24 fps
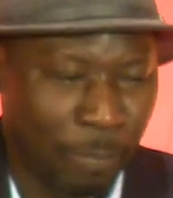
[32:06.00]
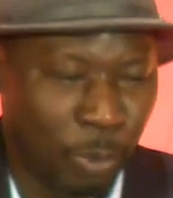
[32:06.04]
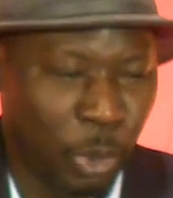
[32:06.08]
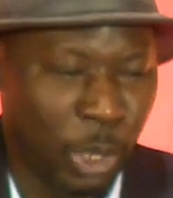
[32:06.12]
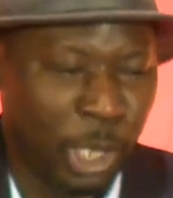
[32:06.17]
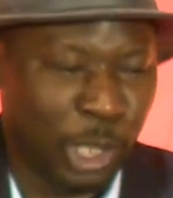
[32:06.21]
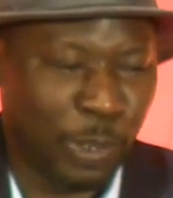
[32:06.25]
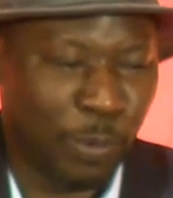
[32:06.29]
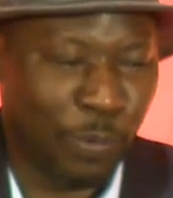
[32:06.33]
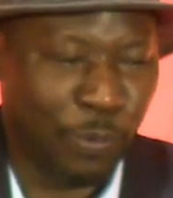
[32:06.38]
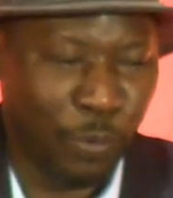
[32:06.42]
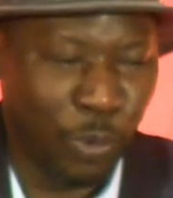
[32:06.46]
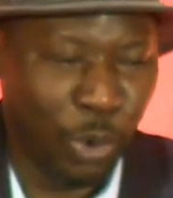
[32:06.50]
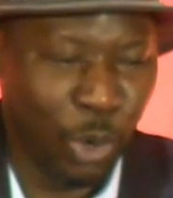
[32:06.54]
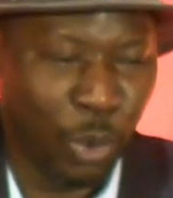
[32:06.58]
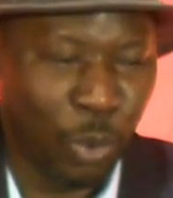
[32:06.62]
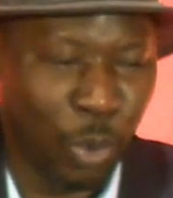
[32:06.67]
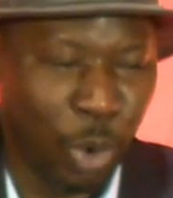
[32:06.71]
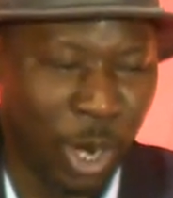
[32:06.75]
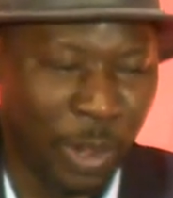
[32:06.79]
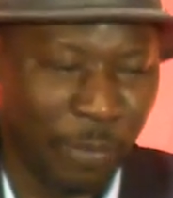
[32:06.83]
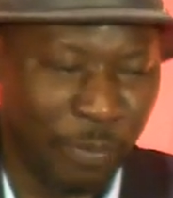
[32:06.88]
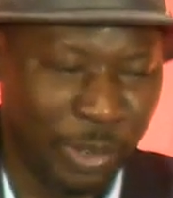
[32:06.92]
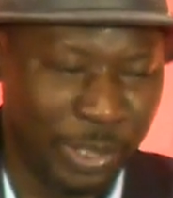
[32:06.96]
to its full
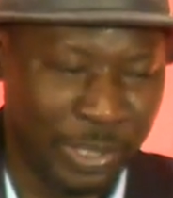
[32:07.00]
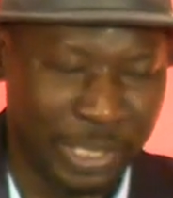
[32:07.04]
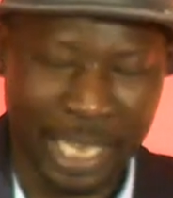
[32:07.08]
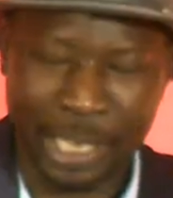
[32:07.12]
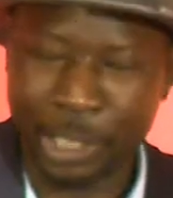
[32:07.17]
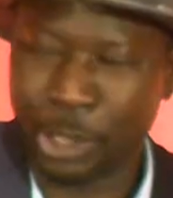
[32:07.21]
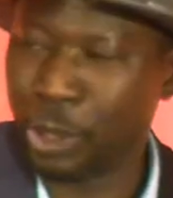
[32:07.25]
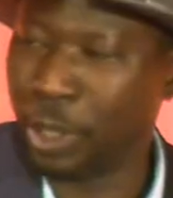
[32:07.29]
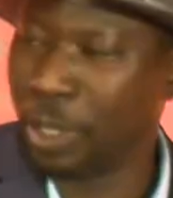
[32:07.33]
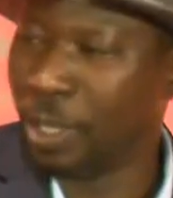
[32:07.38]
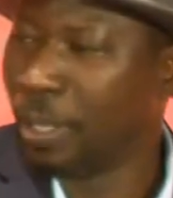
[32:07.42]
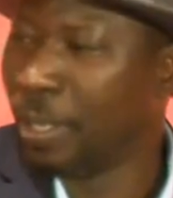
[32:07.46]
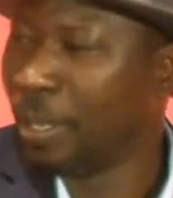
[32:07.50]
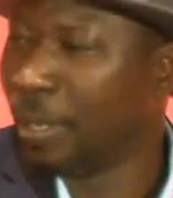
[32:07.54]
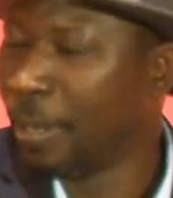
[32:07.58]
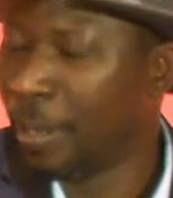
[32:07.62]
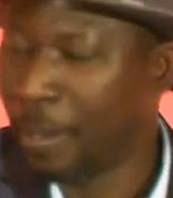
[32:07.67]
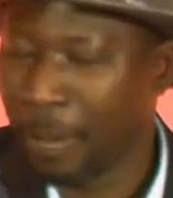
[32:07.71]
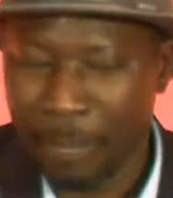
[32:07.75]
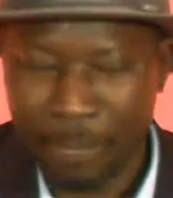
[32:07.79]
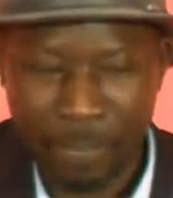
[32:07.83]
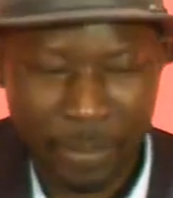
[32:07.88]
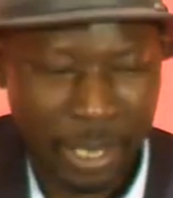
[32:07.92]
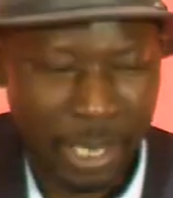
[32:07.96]
Wolofization,
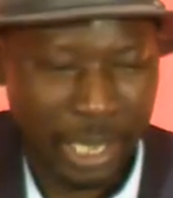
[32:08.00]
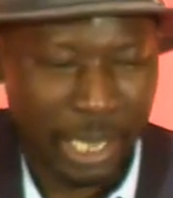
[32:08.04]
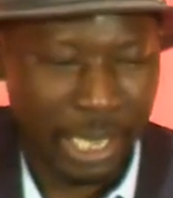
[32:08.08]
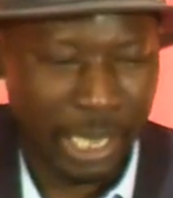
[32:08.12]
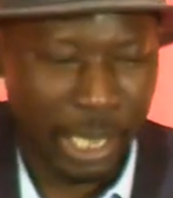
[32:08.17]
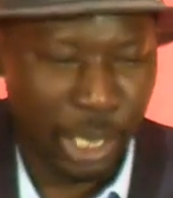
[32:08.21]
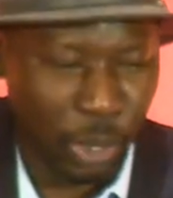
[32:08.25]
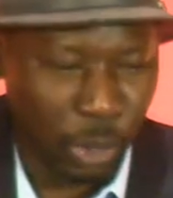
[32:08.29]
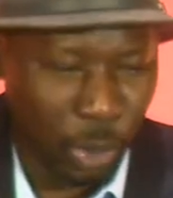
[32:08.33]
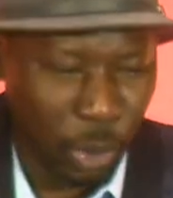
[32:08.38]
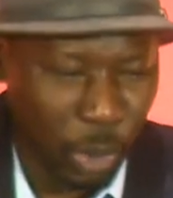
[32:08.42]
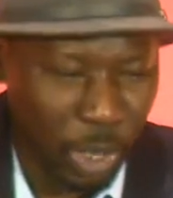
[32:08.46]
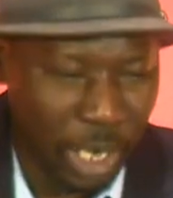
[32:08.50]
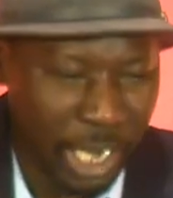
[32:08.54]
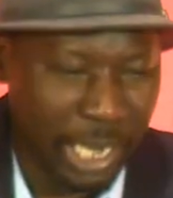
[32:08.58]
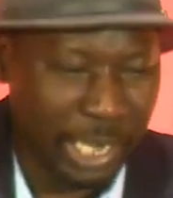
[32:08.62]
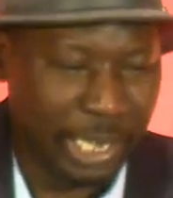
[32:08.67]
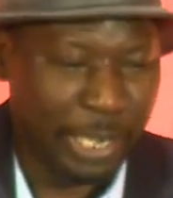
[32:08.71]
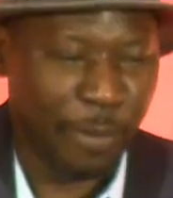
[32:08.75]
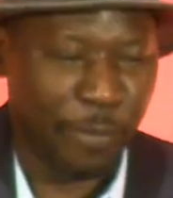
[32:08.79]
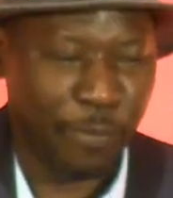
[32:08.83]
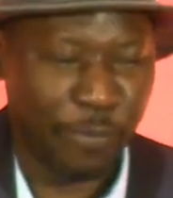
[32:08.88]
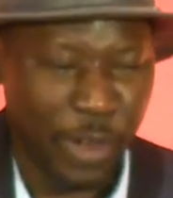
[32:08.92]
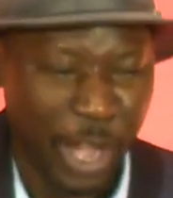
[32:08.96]
including
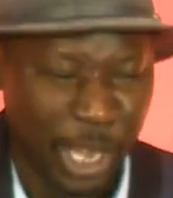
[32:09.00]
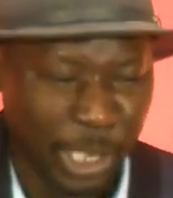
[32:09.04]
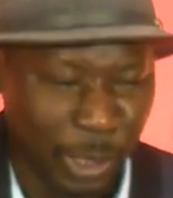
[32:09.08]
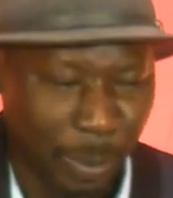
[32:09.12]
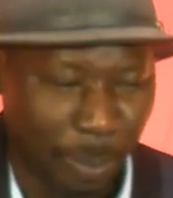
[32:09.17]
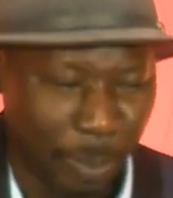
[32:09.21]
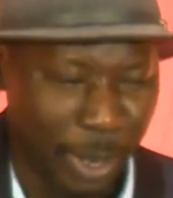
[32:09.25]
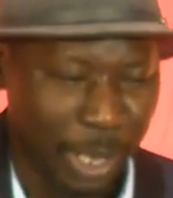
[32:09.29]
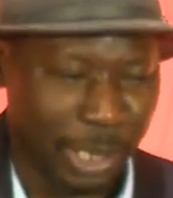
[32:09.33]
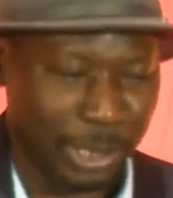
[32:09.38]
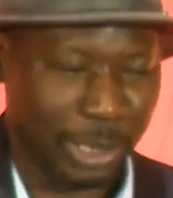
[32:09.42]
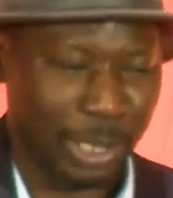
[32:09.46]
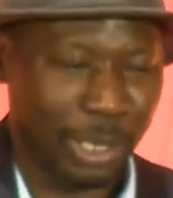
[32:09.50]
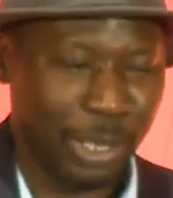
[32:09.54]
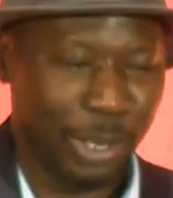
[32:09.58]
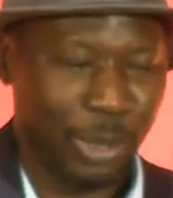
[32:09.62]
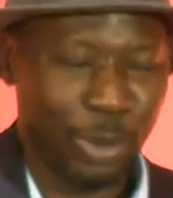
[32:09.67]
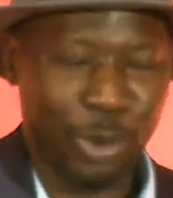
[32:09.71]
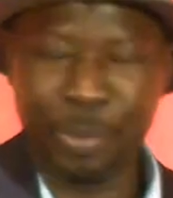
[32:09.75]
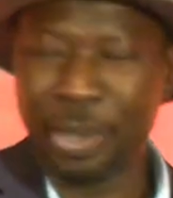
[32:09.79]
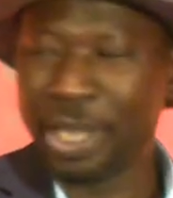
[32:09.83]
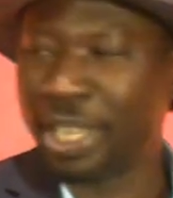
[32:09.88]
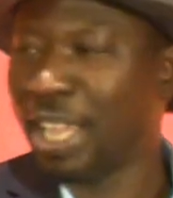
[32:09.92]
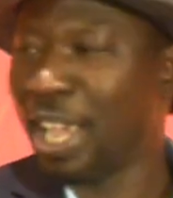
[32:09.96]
the first person
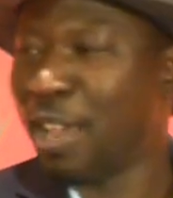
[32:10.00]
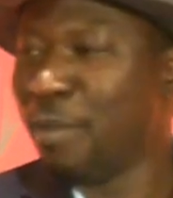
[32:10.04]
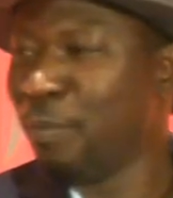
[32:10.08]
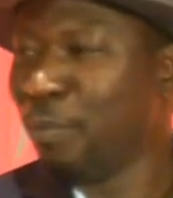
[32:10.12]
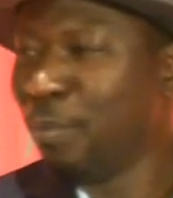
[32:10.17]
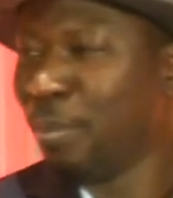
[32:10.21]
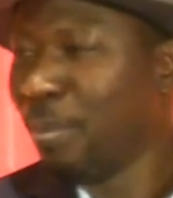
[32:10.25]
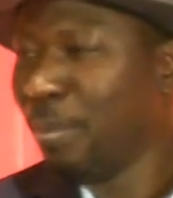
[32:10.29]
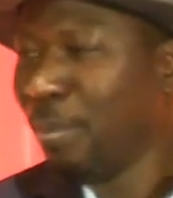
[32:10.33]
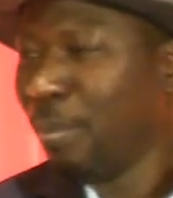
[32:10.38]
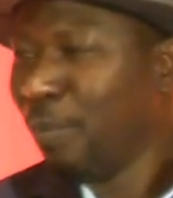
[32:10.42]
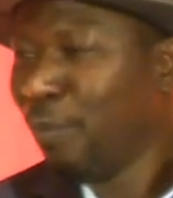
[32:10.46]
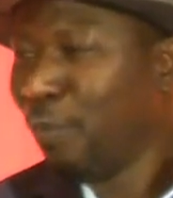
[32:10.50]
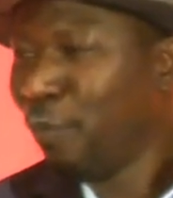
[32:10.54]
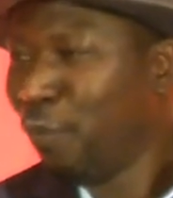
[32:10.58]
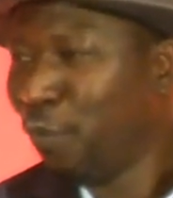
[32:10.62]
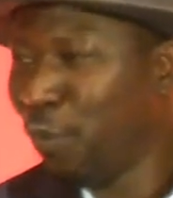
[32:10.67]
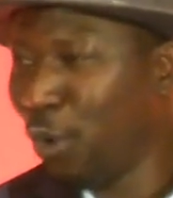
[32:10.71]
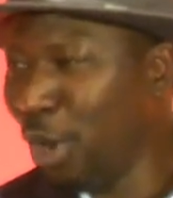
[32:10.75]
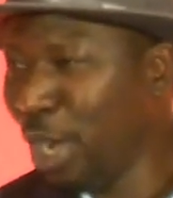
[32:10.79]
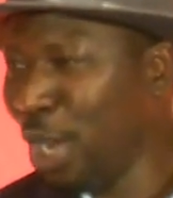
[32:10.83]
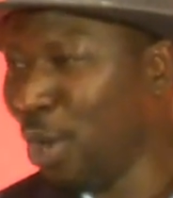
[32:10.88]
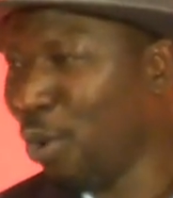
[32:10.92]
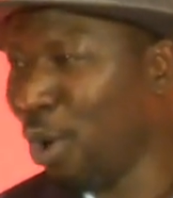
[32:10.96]
who became
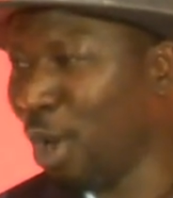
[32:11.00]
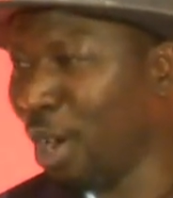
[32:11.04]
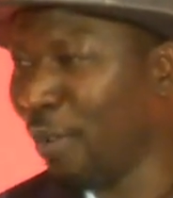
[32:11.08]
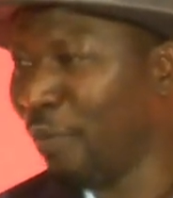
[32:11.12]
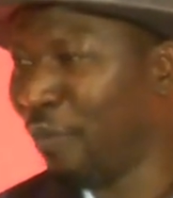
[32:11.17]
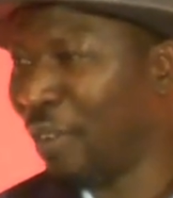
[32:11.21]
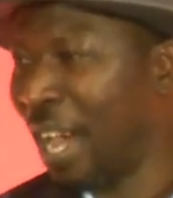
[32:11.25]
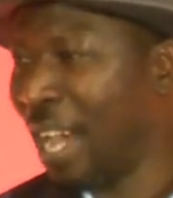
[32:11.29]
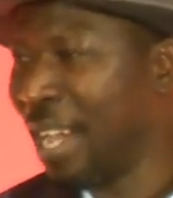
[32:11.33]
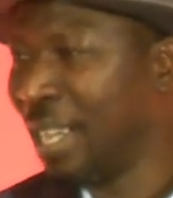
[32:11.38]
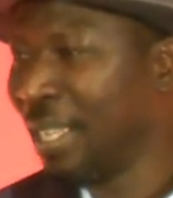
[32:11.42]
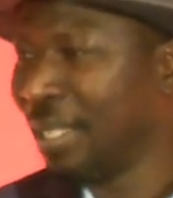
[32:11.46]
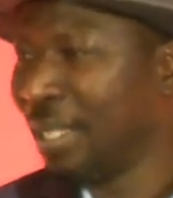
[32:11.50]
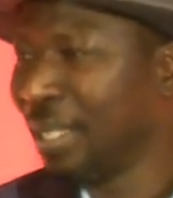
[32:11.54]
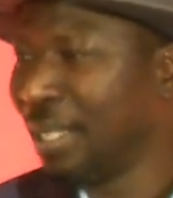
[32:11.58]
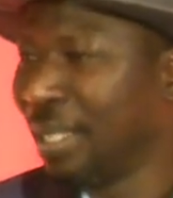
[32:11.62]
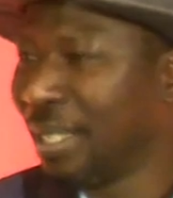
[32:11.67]
fully Wolofized